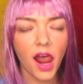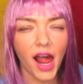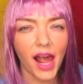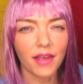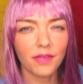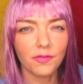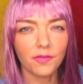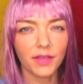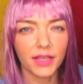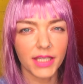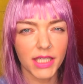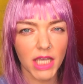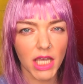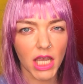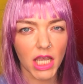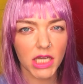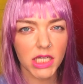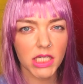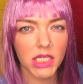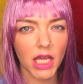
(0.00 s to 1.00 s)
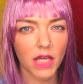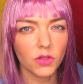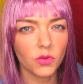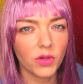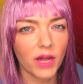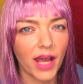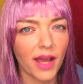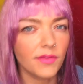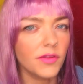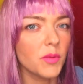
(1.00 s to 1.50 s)
I forget. I
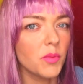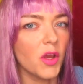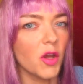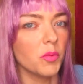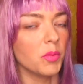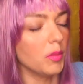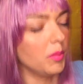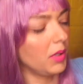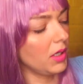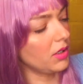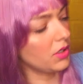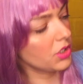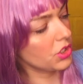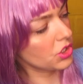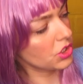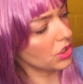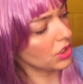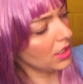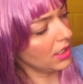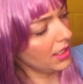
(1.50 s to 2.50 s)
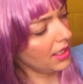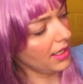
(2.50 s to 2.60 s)
don't have the purple plush.